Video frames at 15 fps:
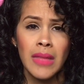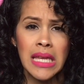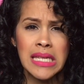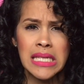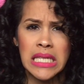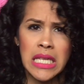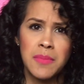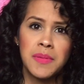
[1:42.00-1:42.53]

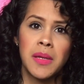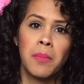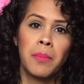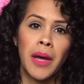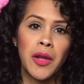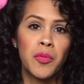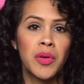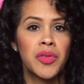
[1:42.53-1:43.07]
sleeps in
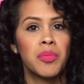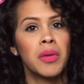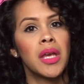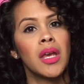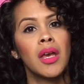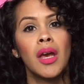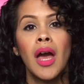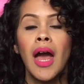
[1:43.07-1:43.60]
bed with
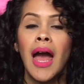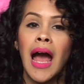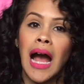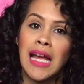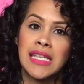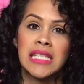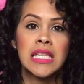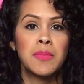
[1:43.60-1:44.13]
me.
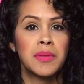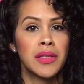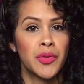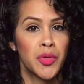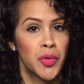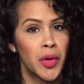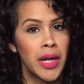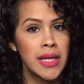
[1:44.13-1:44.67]
I sleep a little
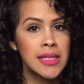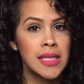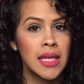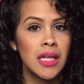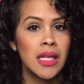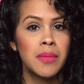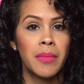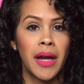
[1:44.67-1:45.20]

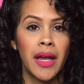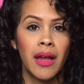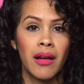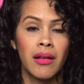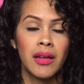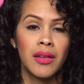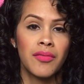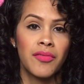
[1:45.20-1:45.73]
crazy. My
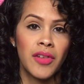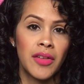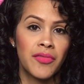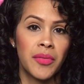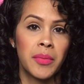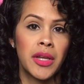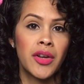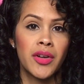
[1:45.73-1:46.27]
hair can flip
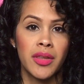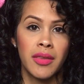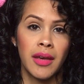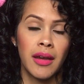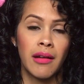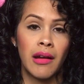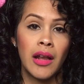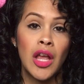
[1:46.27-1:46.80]
from here to
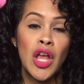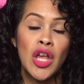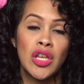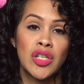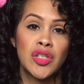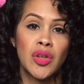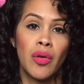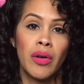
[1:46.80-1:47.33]
there.
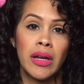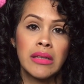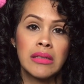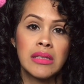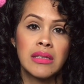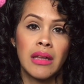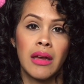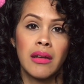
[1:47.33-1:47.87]
So
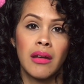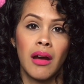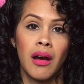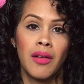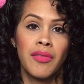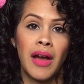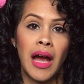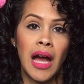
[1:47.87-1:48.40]
instead
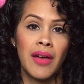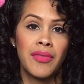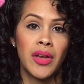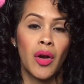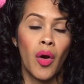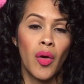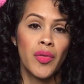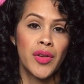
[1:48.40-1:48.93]
of having
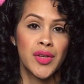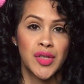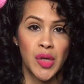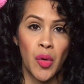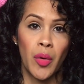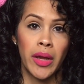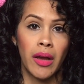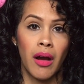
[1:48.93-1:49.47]
all this
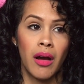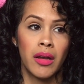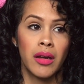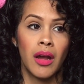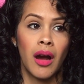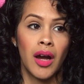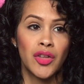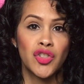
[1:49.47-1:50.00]
going
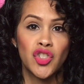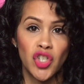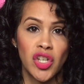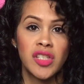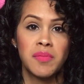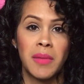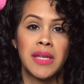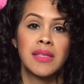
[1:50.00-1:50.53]
on
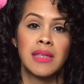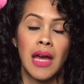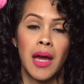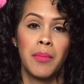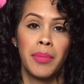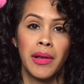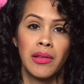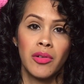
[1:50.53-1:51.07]
just my
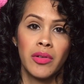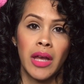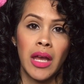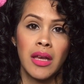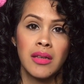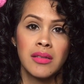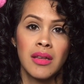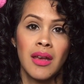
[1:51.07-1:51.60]
satin
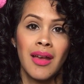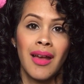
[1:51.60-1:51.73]
pillowcase,